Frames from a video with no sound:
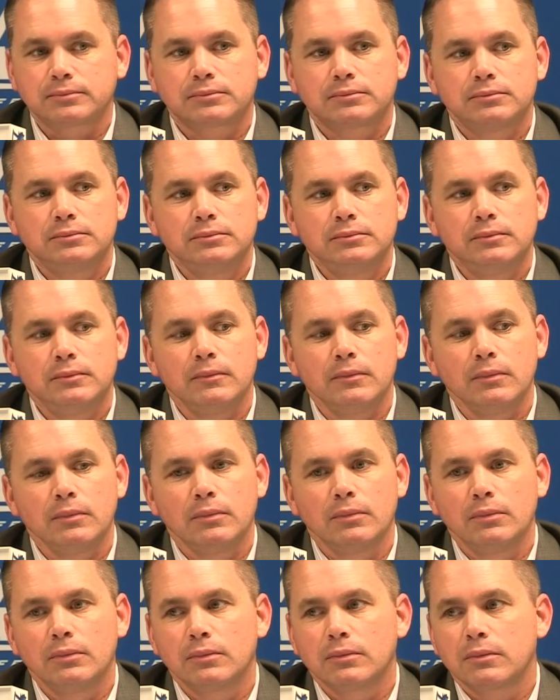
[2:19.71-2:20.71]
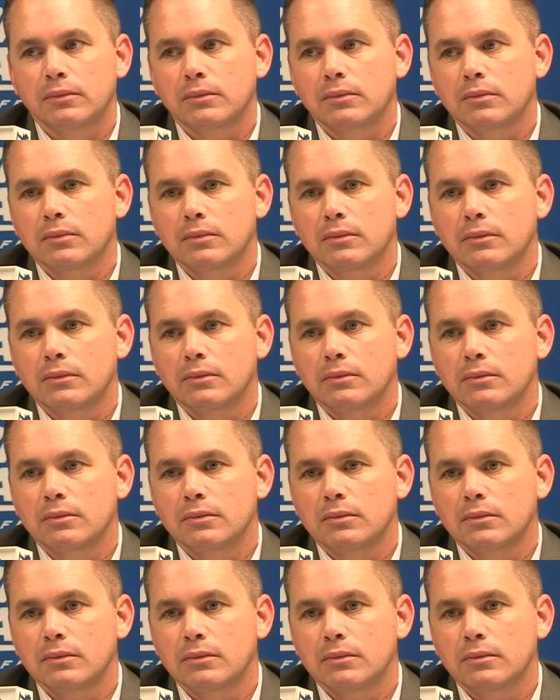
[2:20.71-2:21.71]

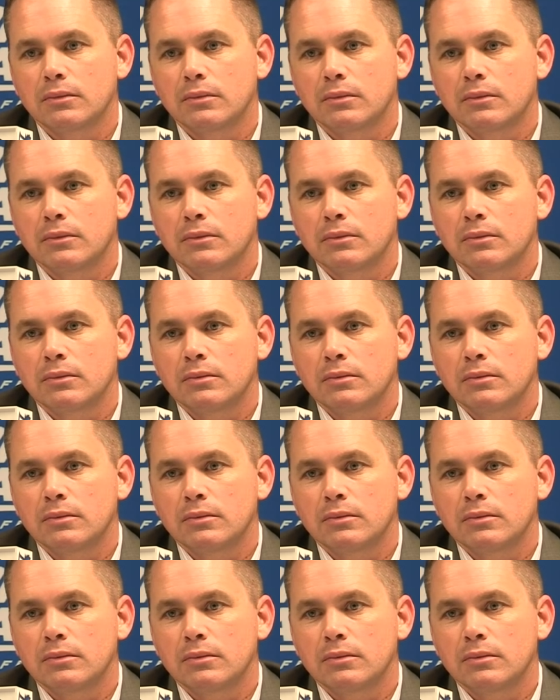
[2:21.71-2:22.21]
[no speech]